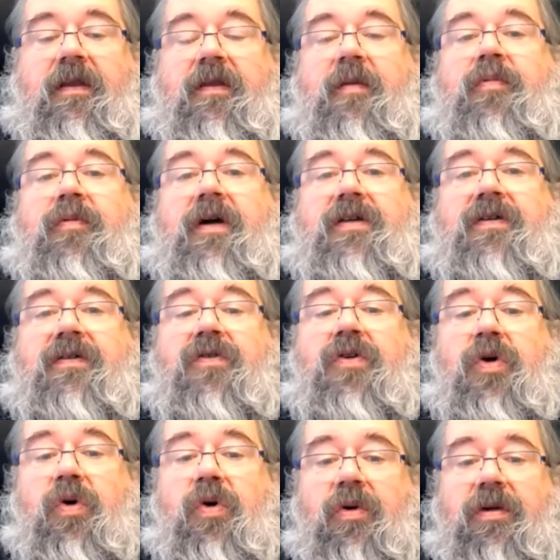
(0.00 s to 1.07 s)
The price of
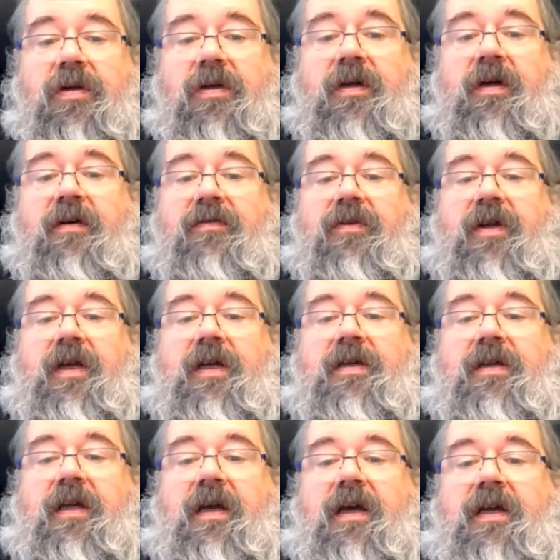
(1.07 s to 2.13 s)
coal for
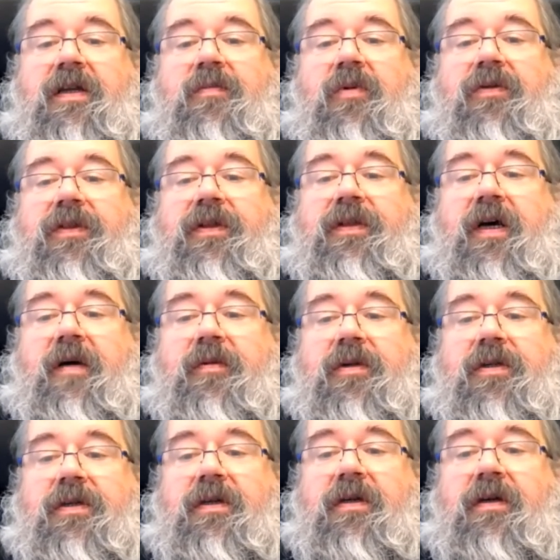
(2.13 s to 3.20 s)
heating has more than
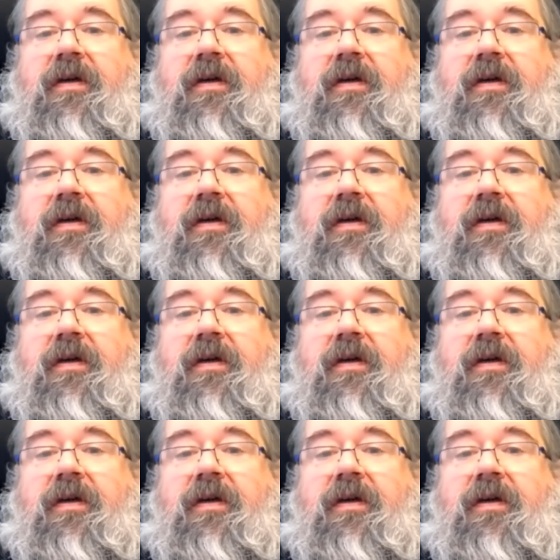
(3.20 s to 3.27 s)
doubled.